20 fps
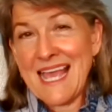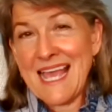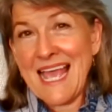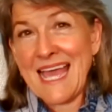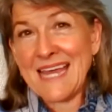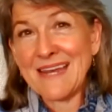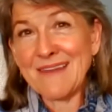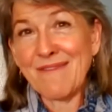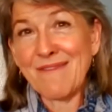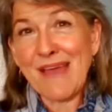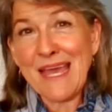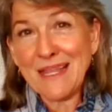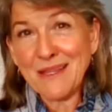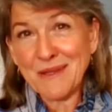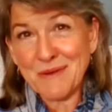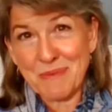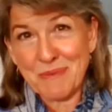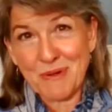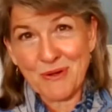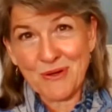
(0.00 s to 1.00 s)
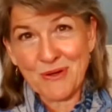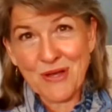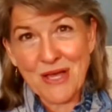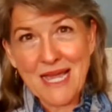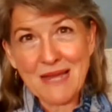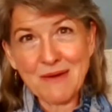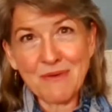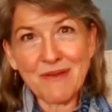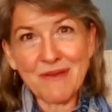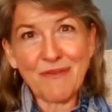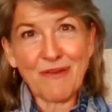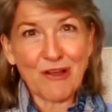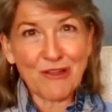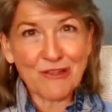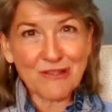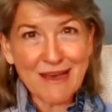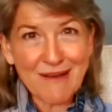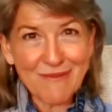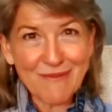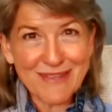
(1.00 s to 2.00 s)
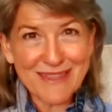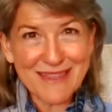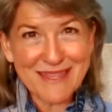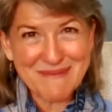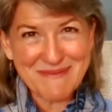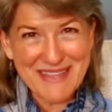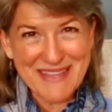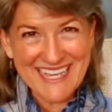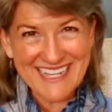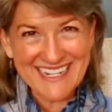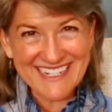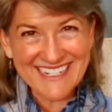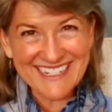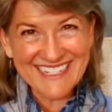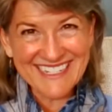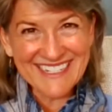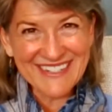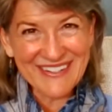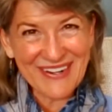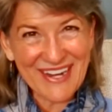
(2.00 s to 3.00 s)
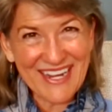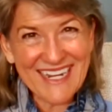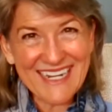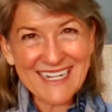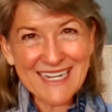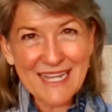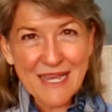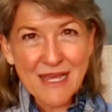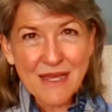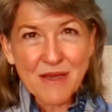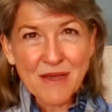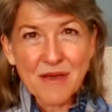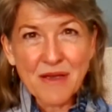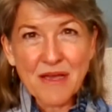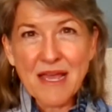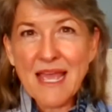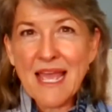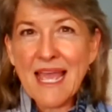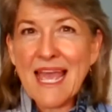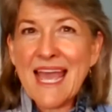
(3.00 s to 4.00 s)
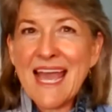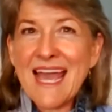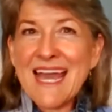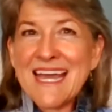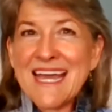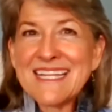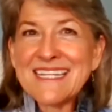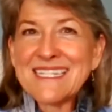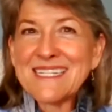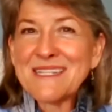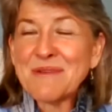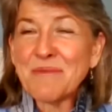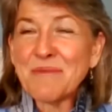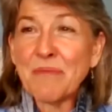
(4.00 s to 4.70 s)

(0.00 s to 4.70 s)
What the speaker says: and available, and we fall in love with them then, right?